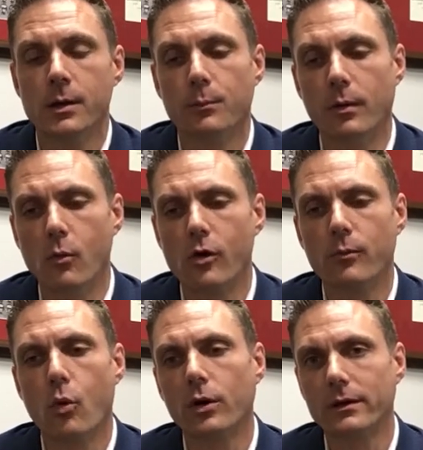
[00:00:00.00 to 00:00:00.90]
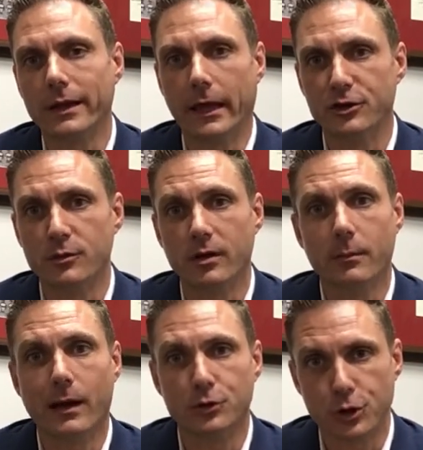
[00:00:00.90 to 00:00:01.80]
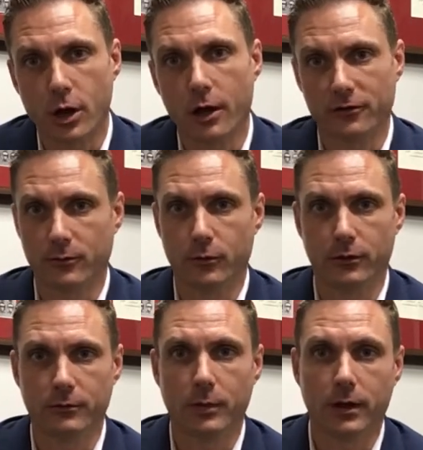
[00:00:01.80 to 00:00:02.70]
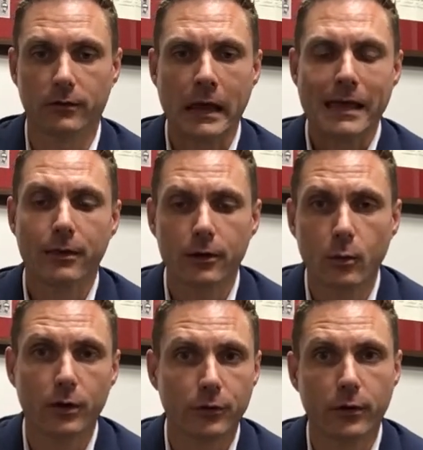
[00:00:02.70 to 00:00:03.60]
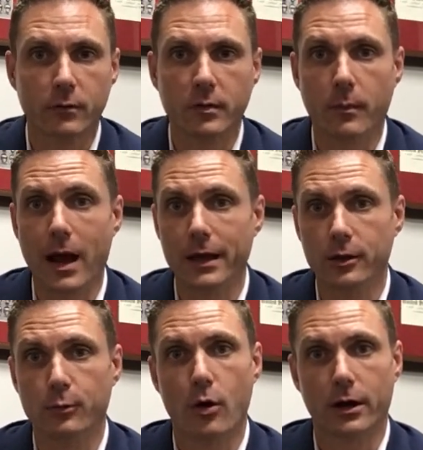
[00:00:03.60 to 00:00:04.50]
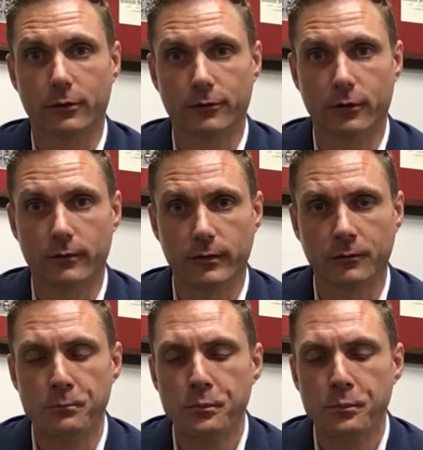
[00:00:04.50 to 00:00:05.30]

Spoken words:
But more importantly, it should be about your customers, because they're the ones who are going to be buying your product or service.